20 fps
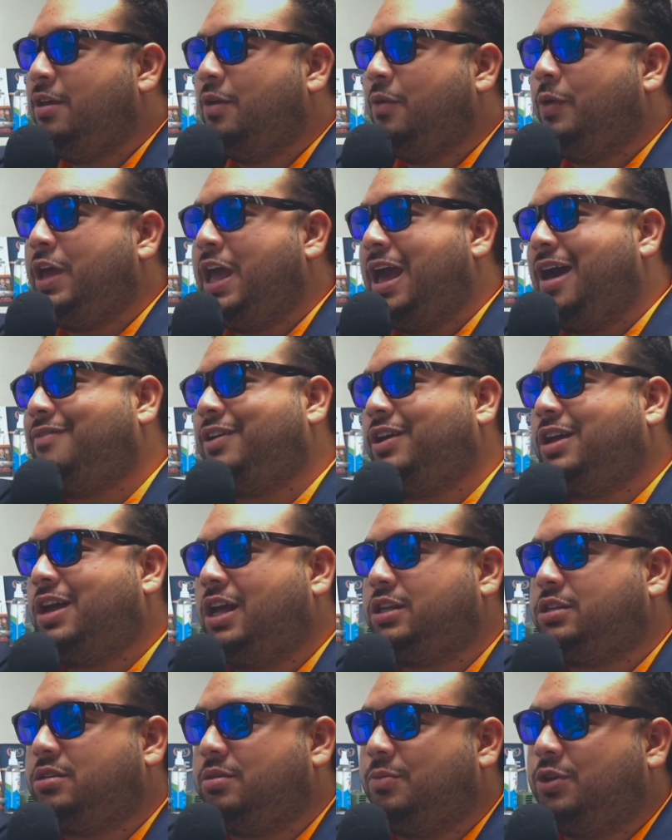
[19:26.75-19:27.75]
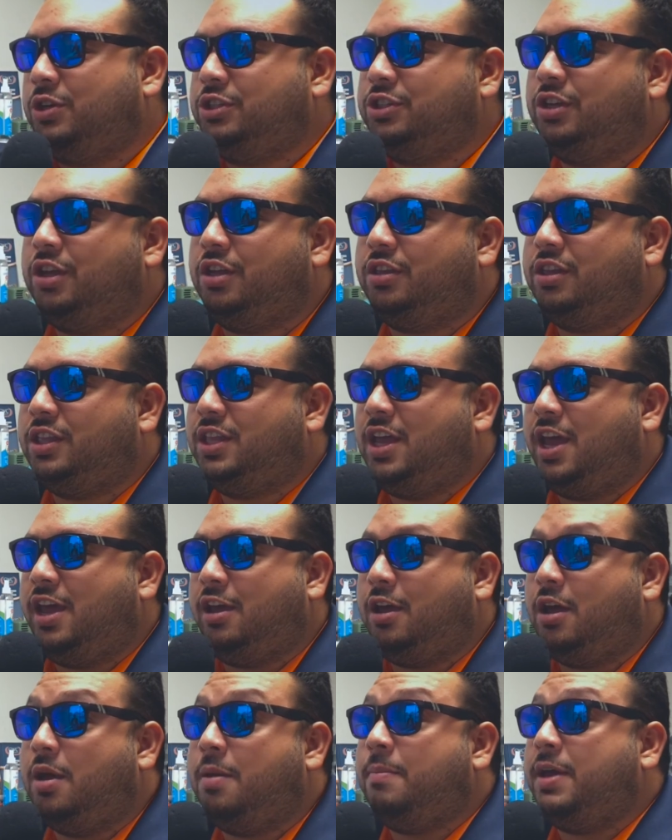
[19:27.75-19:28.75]
We have a customer the other day
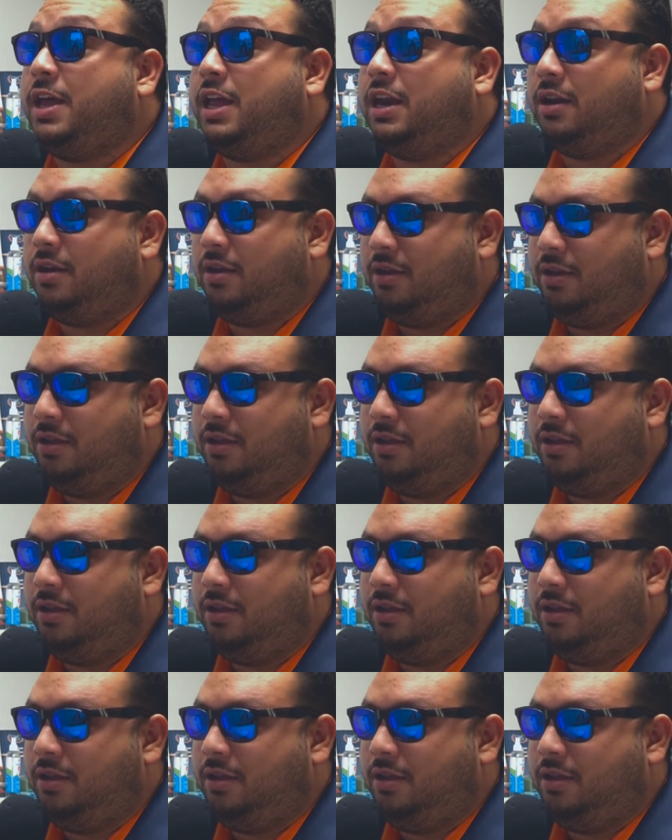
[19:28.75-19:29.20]
come in,